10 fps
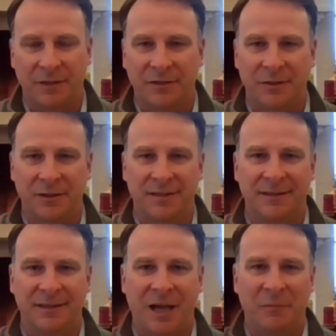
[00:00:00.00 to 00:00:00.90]
So this is
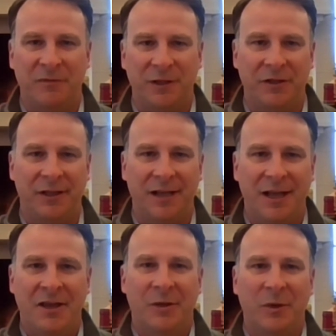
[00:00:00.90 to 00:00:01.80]
a time of year that,
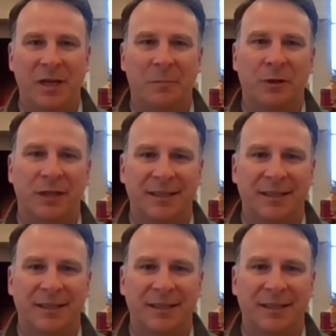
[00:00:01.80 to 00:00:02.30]
that we get pretty